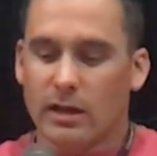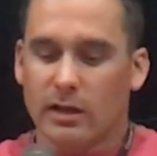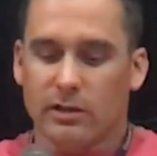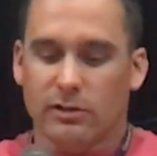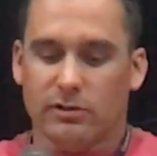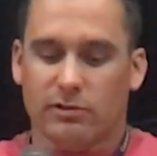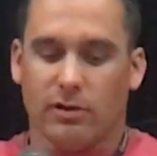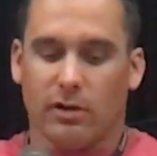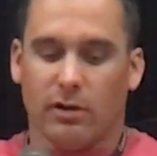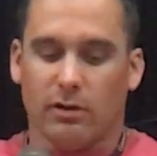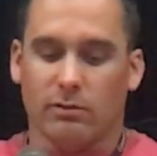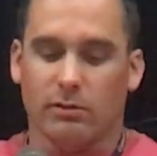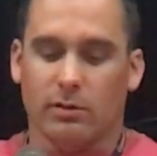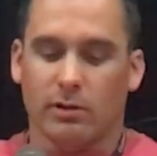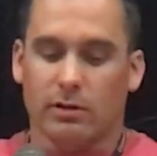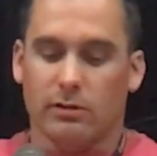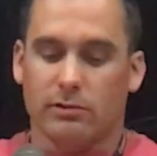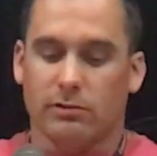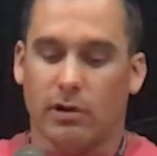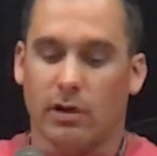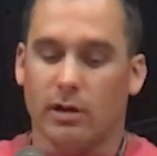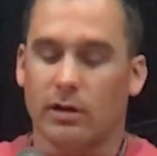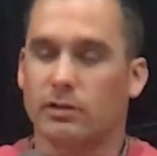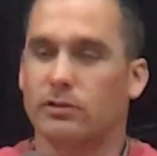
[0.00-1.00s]
Struggle with
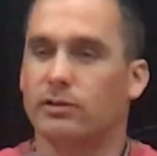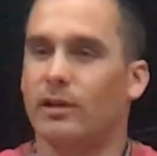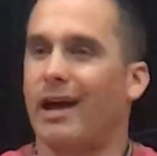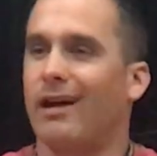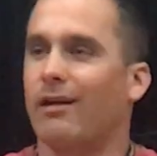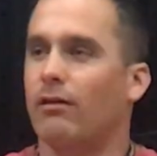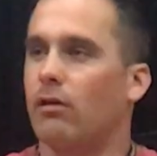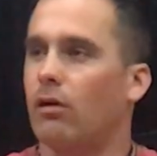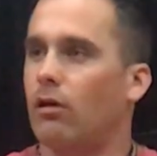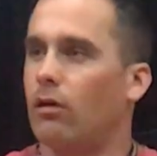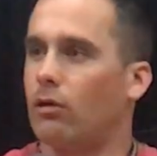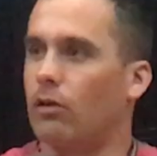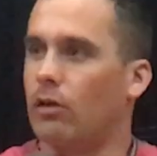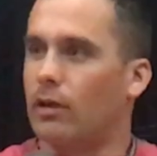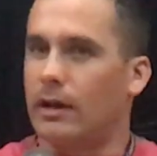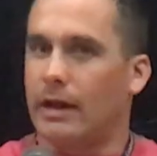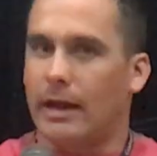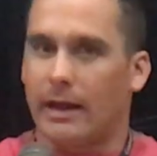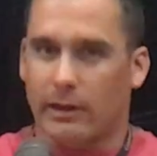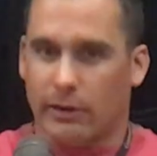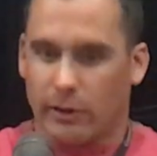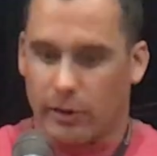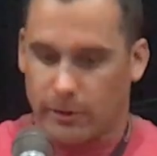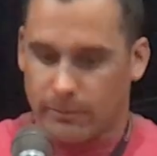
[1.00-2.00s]
drugs, alcohol, and
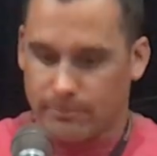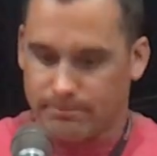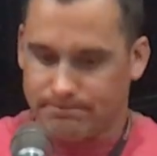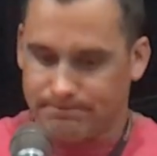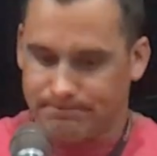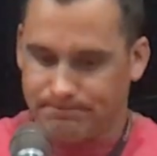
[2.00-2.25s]
anger.